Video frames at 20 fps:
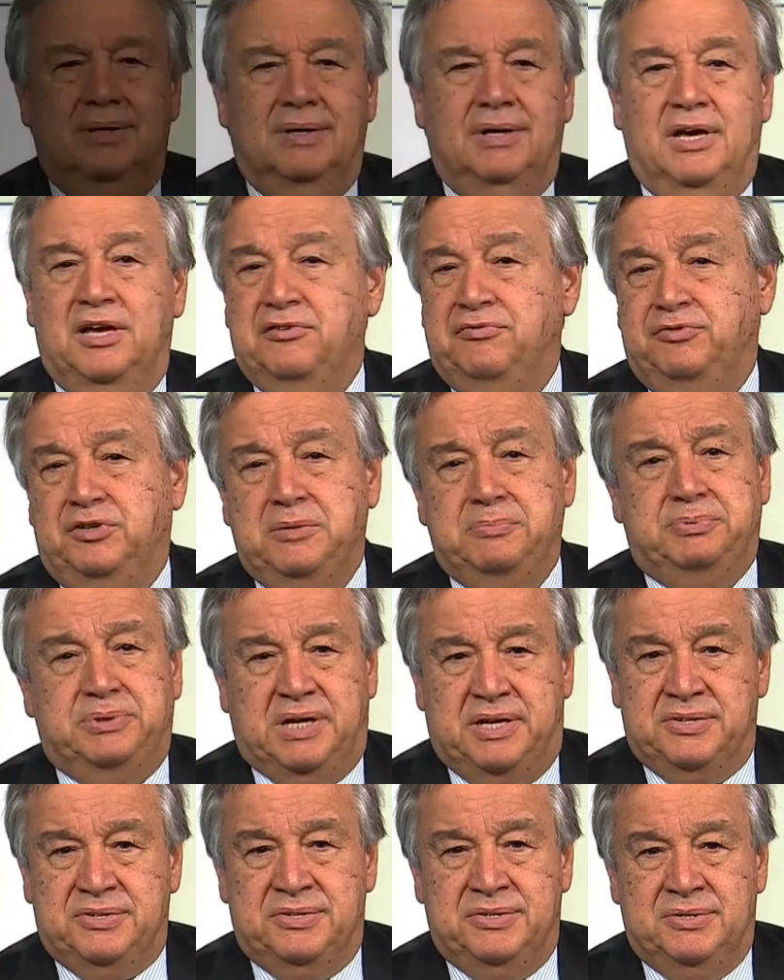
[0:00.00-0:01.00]
a free
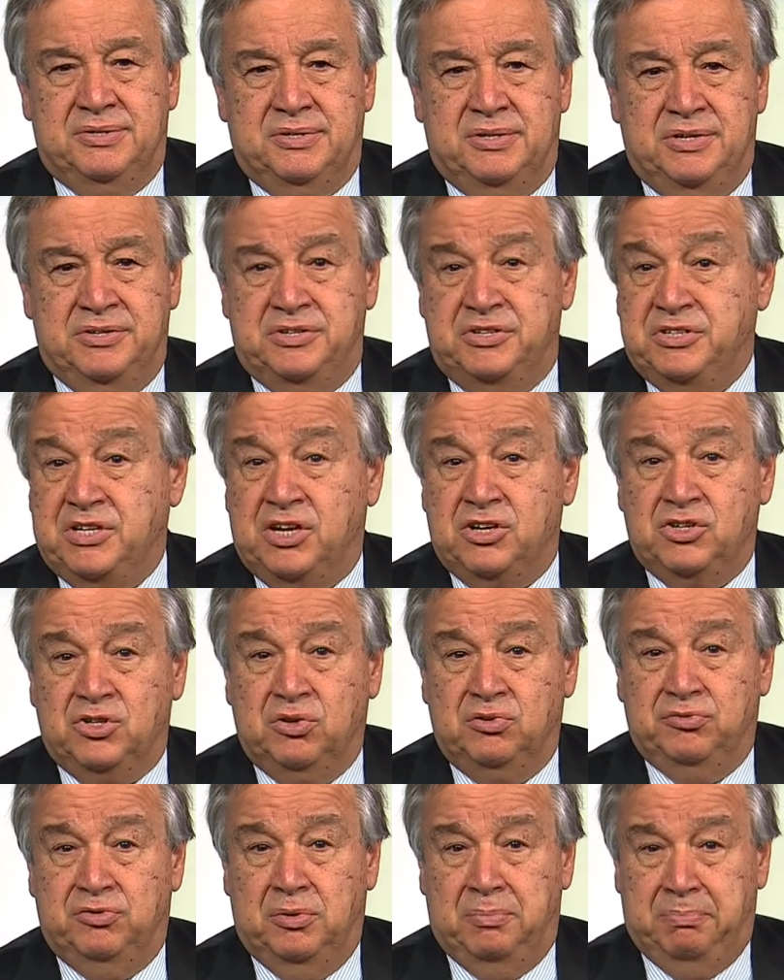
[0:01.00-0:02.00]
press is
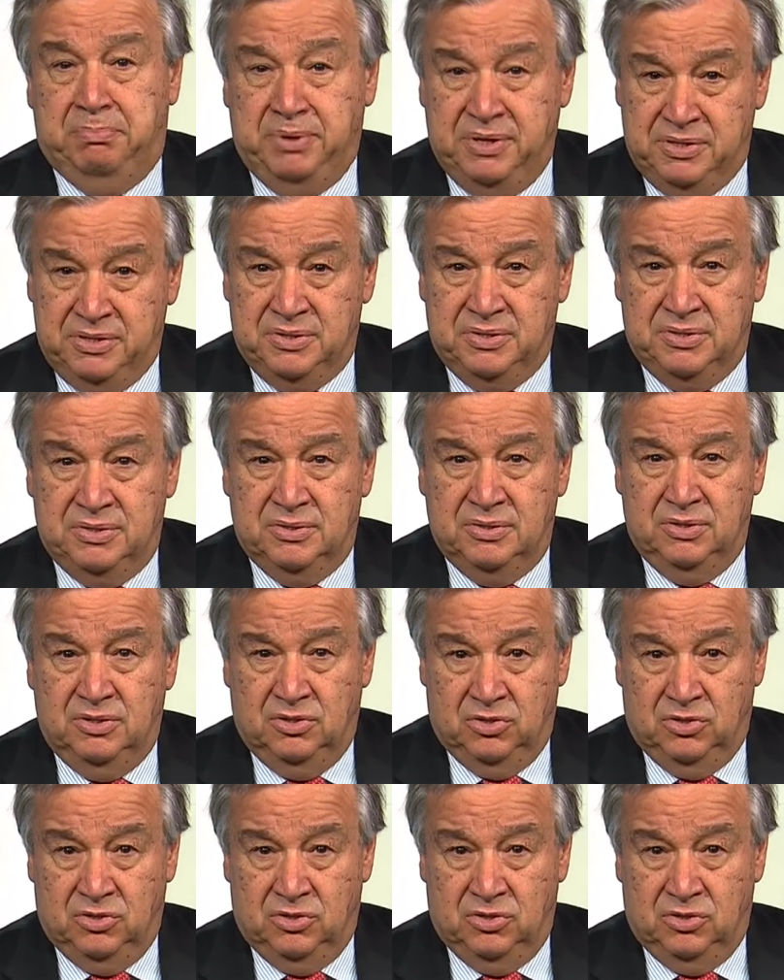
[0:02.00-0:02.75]
essential for peace,